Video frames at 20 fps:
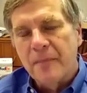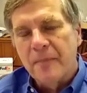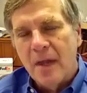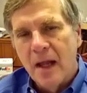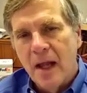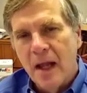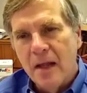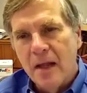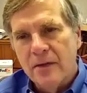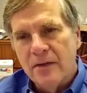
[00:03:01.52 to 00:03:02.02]

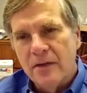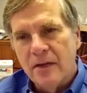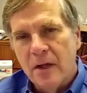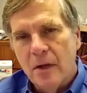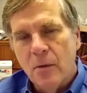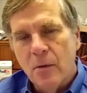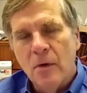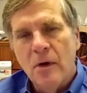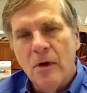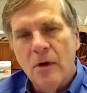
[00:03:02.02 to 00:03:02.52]
as they
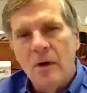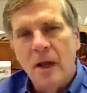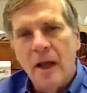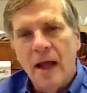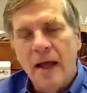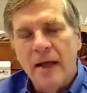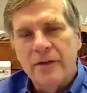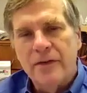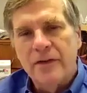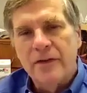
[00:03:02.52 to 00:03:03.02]
were
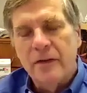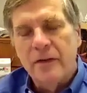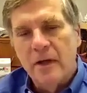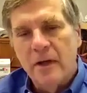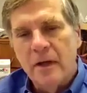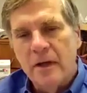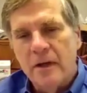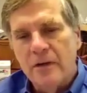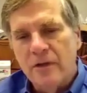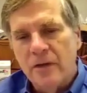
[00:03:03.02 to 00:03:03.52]
last
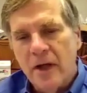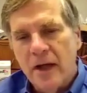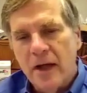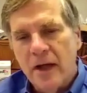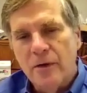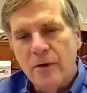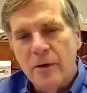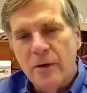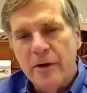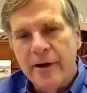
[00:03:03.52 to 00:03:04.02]

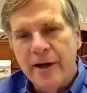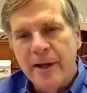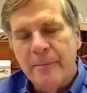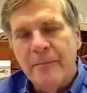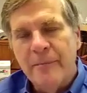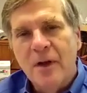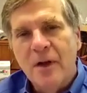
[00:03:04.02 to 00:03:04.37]
January.